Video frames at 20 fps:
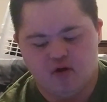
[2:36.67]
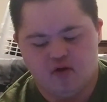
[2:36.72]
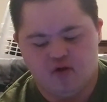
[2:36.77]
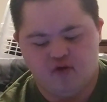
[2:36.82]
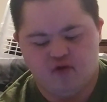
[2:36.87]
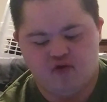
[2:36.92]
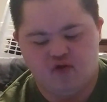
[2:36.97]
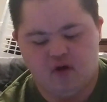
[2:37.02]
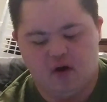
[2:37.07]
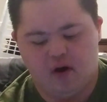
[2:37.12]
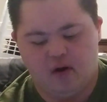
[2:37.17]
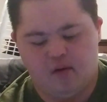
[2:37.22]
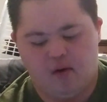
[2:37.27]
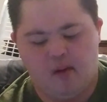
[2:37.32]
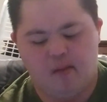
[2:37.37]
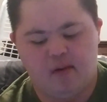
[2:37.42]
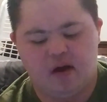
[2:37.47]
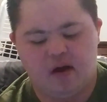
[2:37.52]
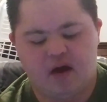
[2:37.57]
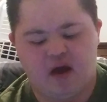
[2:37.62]
So,
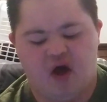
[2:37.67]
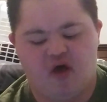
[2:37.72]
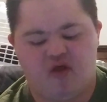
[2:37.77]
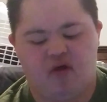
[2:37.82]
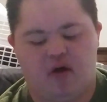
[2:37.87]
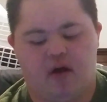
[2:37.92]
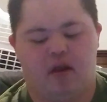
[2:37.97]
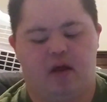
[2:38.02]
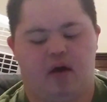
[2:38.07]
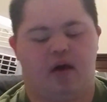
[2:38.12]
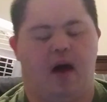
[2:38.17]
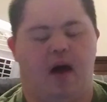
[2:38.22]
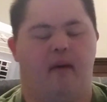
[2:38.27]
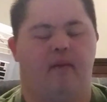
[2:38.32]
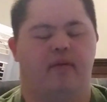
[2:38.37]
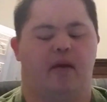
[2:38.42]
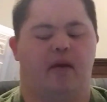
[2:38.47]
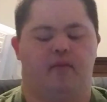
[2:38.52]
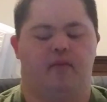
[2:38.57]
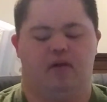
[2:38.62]
all you guys are going to
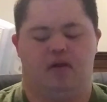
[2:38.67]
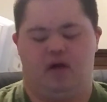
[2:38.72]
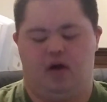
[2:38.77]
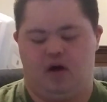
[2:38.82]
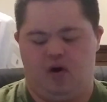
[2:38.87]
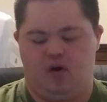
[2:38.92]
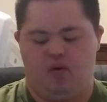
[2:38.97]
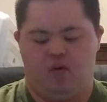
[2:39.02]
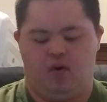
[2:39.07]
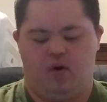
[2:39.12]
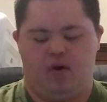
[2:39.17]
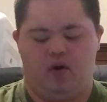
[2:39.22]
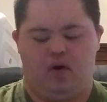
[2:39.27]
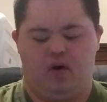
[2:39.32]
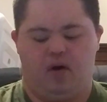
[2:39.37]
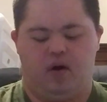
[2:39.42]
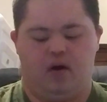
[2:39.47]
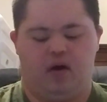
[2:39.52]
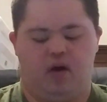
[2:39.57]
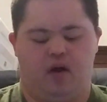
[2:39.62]
comment down below.
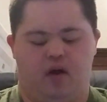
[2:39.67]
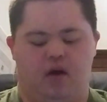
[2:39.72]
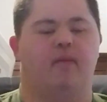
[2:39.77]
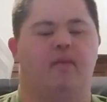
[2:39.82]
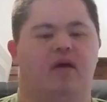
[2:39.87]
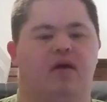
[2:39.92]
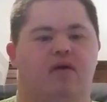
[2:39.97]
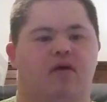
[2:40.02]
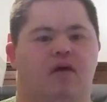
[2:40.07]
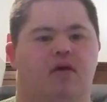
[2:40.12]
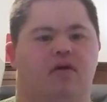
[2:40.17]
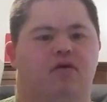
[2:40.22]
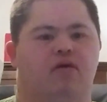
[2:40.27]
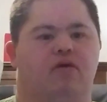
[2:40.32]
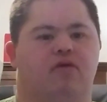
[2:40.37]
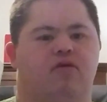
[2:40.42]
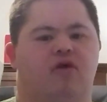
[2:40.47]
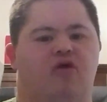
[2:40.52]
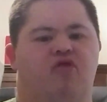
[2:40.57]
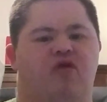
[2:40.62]
Give me
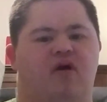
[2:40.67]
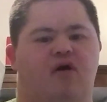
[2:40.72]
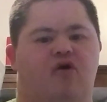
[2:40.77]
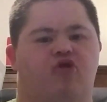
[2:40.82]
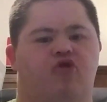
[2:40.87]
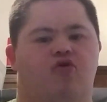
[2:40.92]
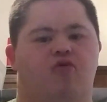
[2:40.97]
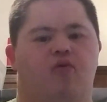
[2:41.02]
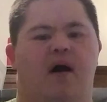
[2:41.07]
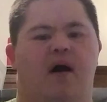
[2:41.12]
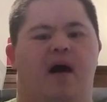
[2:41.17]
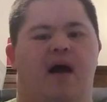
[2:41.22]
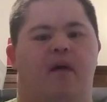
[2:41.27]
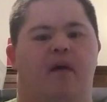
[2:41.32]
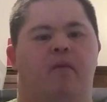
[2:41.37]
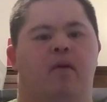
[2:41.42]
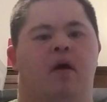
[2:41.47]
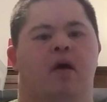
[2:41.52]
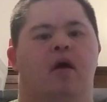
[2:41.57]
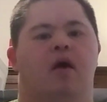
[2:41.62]
just like
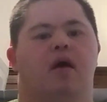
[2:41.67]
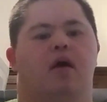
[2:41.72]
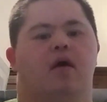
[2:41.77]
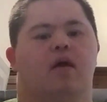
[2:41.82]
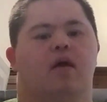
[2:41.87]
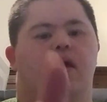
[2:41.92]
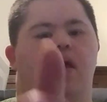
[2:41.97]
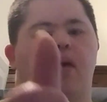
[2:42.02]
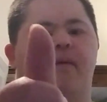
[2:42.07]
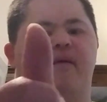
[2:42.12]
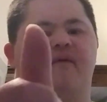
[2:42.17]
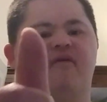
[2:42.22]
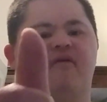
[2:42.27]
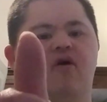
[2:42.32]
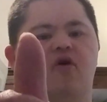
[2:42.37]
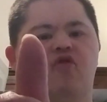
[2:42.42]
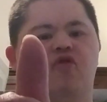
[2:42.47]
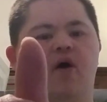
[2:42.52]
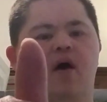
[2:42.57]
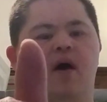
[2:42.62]
subscribe. Give me a
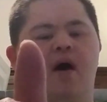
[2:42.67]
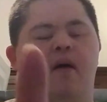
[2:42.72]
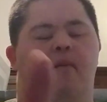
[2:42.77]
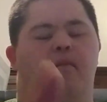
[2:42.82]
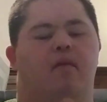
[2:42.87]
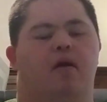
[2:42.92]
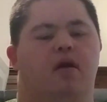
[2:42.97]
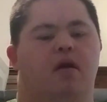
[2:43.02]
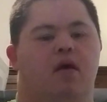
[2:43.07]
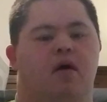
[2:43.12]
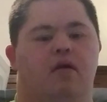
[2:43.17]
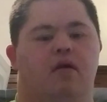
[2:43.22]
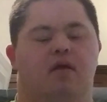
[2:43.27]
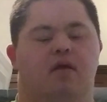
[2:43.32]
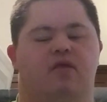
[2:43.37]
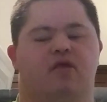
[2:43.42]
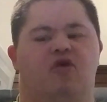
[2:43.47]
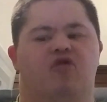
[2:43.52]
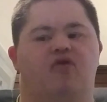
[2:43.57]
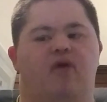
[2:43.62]
thumbs up.
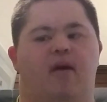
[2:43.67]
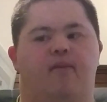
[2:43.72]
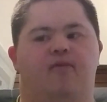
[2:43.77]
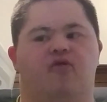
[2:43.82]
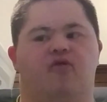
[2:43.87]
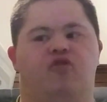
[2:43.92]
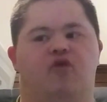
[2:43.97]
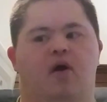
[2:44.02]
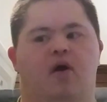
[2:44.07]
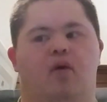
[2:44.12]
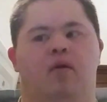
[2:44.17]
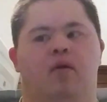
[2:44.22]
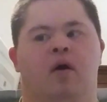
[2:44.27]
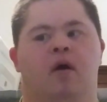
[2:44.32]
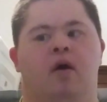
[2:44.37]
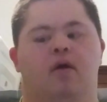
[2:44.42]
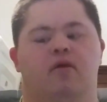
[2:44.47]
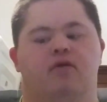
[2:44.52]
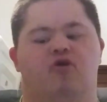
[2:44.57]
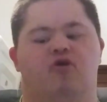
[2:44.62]
In this episode,
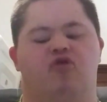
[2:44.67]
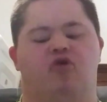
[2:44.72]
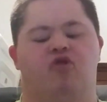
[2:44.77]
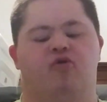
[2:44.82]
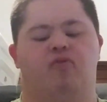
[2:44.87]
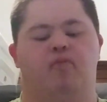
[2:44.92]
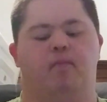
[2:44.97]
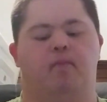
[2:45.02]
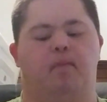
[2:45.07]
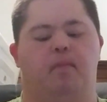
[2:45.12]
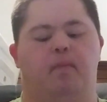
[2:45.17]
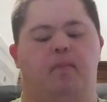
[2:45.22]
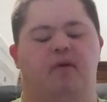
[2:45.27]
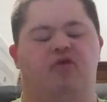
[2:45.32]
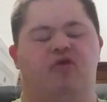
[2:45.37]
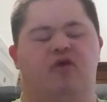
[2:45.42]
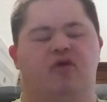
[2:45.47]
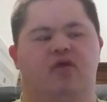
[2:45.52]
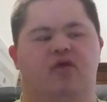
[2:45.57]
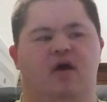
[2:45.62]
this is
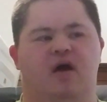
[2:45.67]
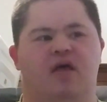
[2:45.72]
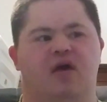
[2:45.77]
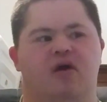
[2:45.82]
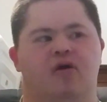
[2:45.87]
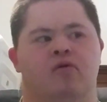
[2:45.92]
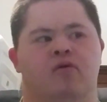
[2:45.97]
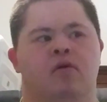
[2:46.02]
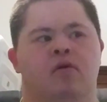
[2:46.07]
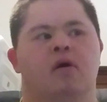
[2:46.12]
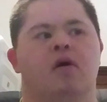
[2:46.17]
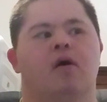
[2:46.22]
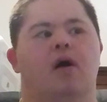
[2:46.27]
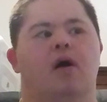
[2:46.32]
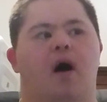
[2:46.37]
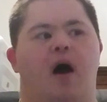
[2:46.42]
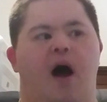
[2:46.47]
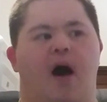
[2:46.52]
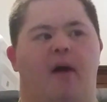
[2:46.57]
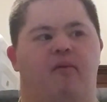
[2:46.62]
Busy W.
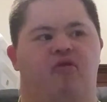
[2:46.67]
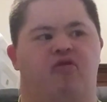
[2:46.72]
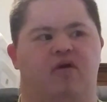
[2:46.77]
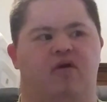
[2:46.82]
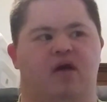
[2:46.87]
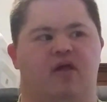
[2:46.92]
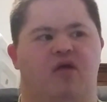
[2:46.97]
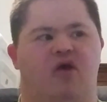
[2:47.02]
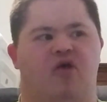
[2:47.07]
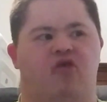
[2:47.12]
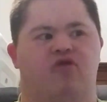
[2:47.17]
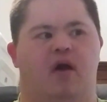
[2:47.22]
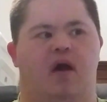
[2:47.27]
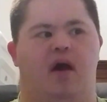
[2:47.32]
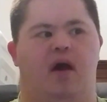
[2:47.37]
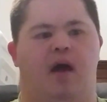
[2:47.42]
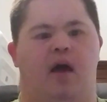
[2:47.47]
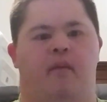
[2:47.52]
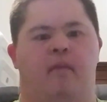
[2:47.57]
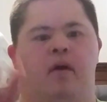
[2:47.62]
I'll be seeing you this
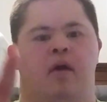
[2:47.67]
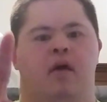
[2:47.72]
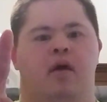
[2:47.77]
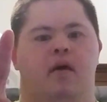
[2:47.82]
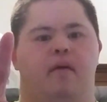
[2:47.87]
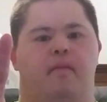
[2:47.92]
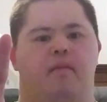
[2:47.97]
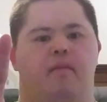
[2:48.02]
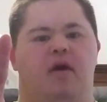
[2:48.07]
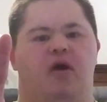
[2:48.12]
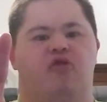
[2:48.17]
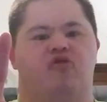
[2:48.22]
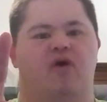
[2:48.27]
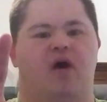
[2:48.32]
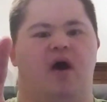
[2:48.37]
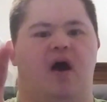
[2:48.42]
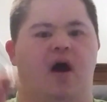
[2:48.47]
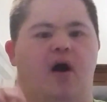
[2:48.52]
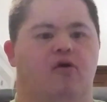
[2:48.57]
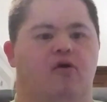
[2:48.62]
time. Peace
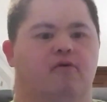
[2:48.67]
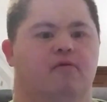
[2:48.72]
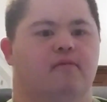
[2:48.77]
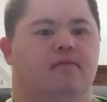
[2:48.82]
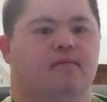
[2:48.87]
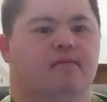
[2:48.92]
out.